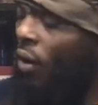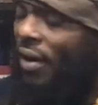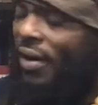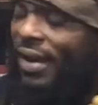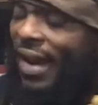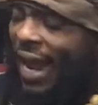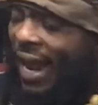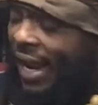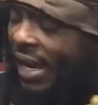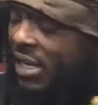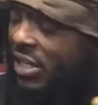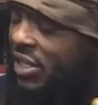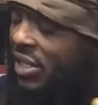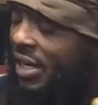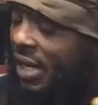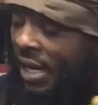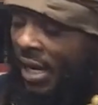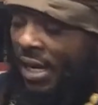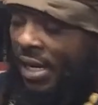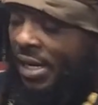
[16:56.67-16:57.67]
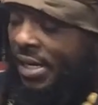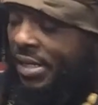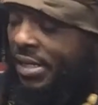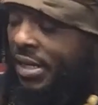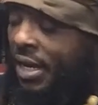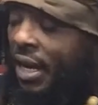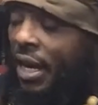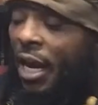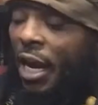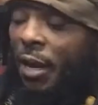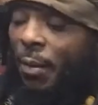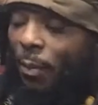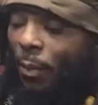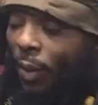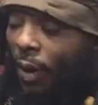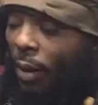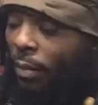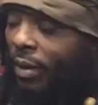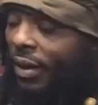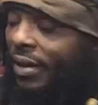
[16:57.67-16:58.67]
naked she is in
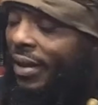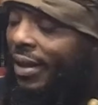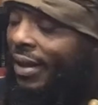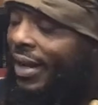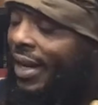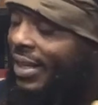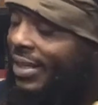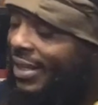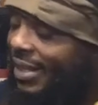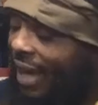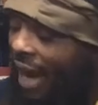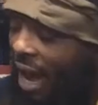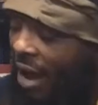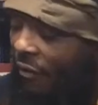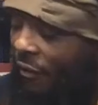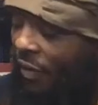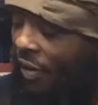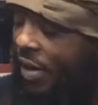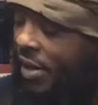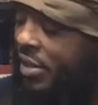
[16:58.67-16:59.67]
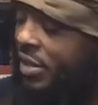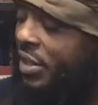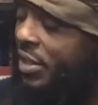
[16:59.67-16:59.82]
public, the less confidence and